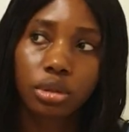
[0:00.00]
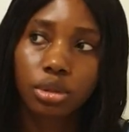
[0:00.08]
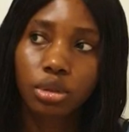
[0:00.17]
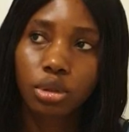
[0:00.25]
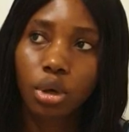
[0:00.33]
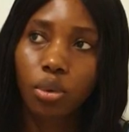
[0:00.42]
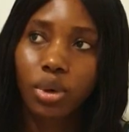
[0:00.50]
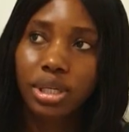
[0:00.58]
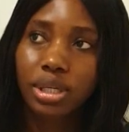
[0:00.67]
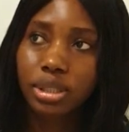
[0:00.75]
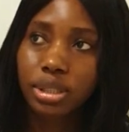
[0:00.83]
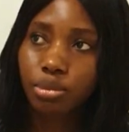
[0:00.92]
So with
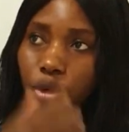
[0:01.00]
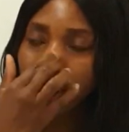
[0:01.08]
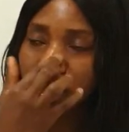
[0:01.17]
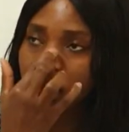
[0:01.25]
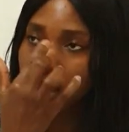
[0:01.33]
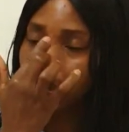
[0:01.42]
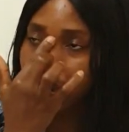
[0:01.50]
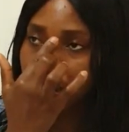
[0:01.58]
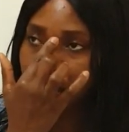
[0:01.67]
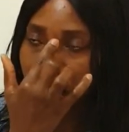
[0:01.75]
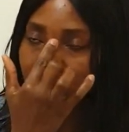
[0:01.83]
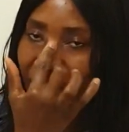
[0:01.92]
this much being
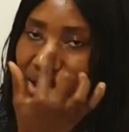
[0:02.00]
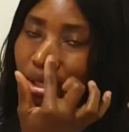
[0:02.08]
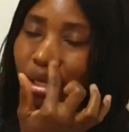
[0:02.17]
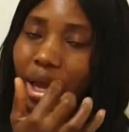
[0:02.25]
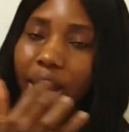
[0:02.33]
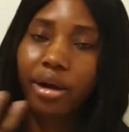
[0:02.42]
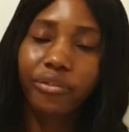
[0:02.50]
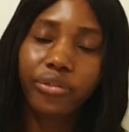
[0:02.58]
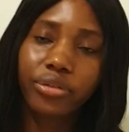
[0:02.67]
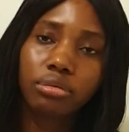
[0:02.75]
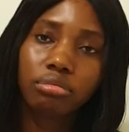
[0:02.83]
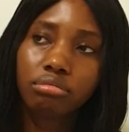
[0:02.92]
said, I think I have
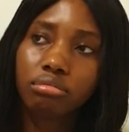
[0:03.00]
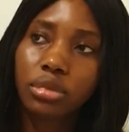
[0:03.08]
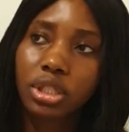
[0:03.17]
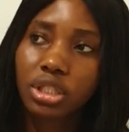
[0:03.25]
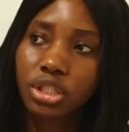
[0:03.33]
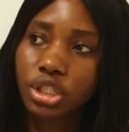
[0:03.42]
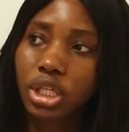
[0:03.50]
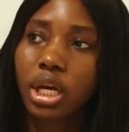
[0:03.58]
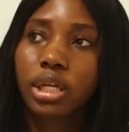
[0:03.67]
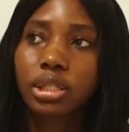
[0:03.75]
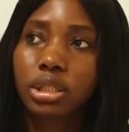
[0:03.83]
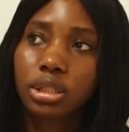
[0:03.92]

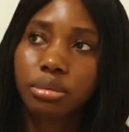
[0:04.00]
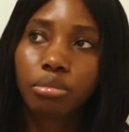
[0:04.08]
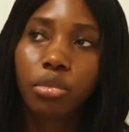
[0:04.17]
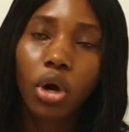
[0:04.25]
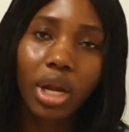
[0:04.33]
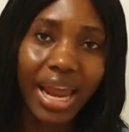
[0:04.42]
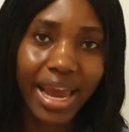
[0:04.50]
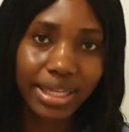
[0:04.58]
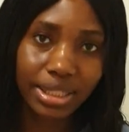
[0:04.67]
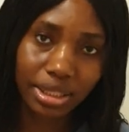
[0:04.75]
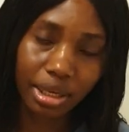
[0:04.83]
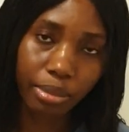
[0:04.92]
shed more
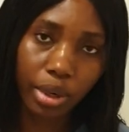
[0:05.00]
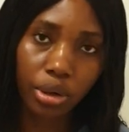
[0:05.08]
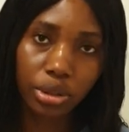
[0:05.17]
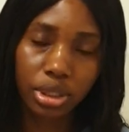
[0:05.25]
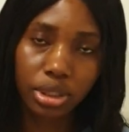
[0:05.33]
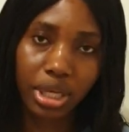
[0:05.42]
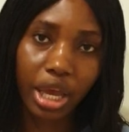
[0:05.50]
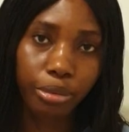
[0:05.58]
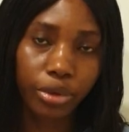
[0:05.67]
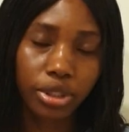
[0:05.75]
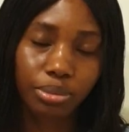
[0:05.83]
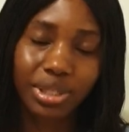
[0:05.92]
light about
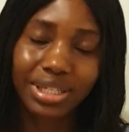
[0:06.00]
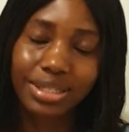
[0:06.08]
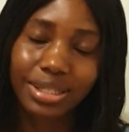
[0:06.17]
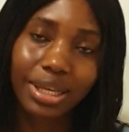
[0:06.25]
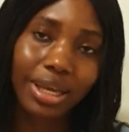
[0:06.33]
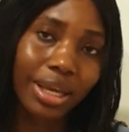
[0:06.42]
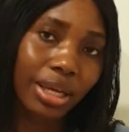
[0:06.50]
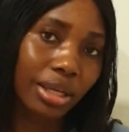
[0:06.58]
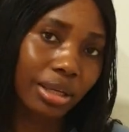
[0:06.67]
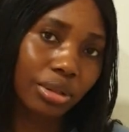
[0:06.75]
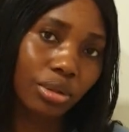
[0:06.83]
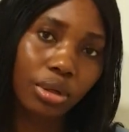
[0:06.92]
Cyprus. Please
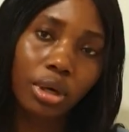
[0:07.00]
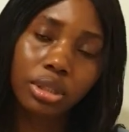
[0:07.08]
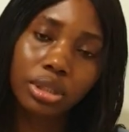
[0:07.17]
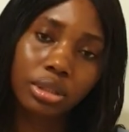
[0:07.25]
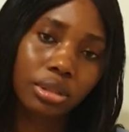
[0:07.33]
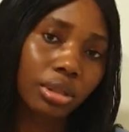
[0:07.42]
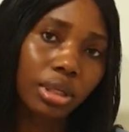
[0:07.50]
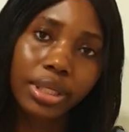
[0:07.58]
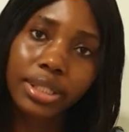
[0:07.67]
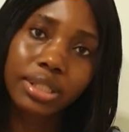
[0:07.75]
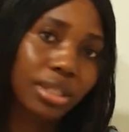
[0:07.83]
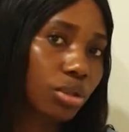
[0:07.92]
do not
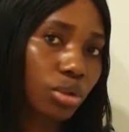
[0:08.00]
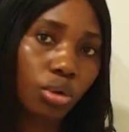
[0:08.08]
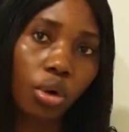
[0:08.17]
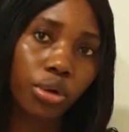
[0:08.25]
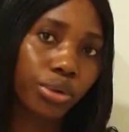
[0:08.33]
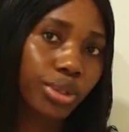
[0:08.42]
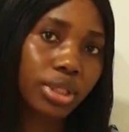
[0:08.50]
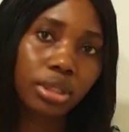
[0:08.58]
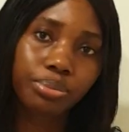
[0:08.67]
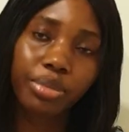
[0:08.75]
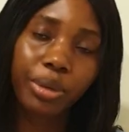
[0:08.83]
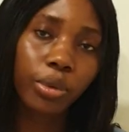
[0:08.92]
listen to all
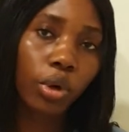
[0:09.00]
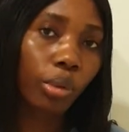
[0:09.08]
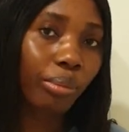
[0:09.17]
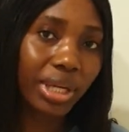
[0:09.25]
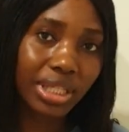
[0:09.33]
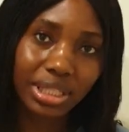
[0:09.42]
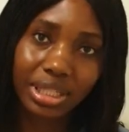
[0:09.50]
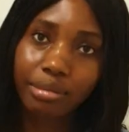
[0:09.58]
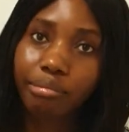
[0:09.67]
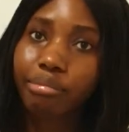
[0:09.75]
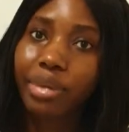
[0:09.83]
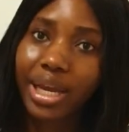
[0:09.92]
those people
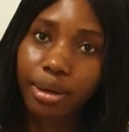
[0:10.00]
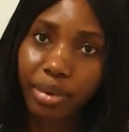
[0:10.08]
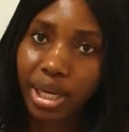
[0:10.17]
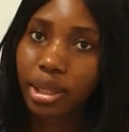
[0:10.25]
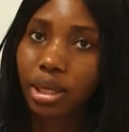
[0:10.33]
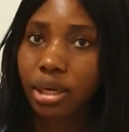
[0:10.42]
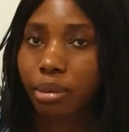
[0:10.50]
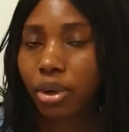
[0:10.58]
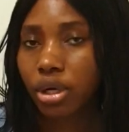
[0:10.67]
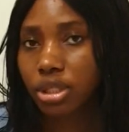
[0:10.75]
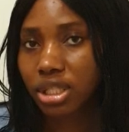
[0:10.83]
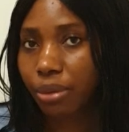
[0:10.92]
commenting bad things
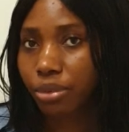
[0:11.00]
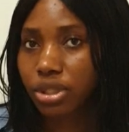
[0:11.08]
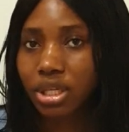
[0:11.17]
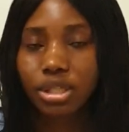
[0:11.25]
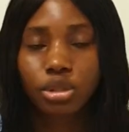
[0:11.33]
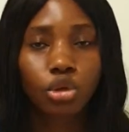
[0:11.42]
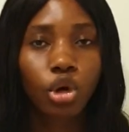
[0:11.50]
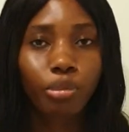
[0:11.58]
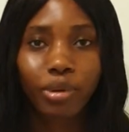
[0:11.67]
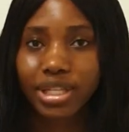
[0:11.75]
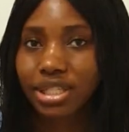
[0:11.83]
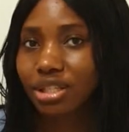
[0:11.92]
about Cyprus. There's no
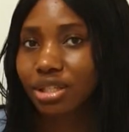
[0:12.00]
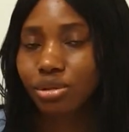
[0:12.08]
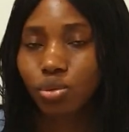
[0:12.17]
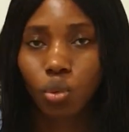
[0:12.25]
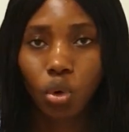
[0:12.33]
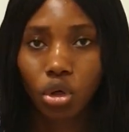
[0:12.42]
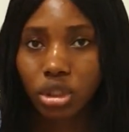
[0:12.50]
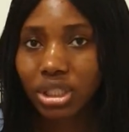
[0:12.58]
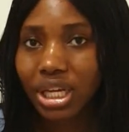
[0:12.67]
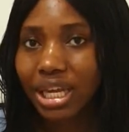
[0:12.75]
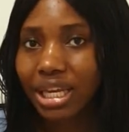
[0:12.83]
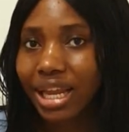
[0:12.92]
place in this world
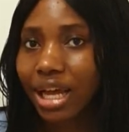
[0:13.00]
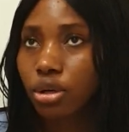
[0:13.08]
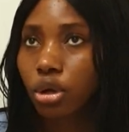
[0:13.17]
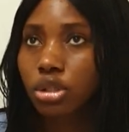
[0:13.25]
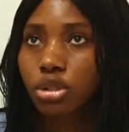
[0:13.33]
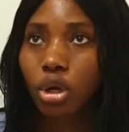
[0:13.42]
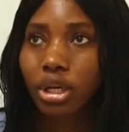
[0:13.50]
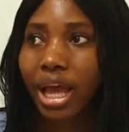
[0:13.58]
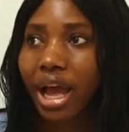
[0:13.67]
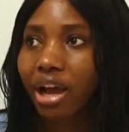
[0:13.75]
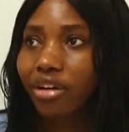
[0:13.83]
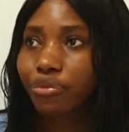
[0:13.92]
that does not
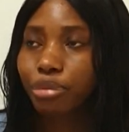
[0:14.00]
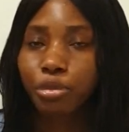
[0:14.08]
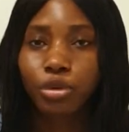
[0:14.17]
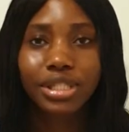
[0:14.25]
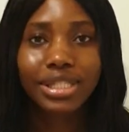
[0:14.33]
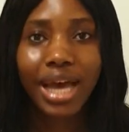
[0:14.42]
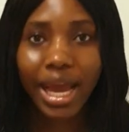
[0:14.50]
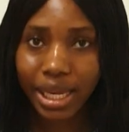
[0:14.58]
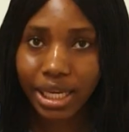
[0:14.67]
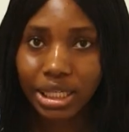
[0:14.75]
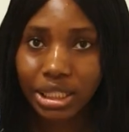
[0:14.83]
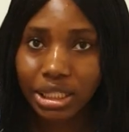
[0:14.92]
have people
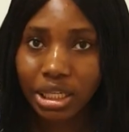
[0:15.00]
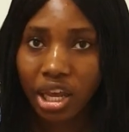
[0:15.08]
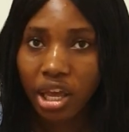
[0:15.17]
dying,